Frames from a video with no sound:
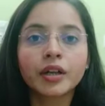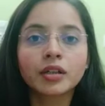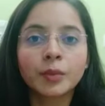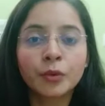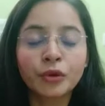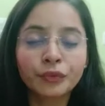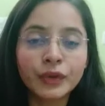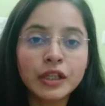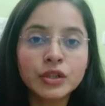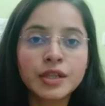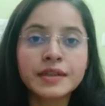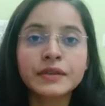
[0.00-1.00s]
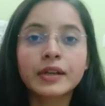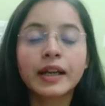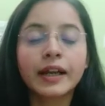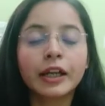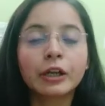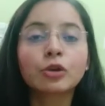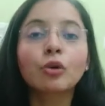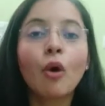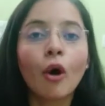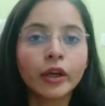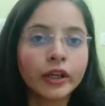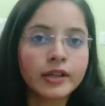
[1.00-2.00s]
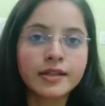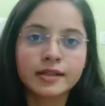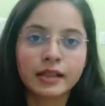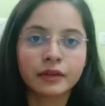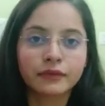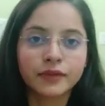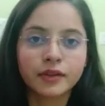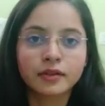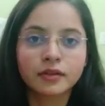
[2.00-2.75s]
the provisions relating to onerous gift.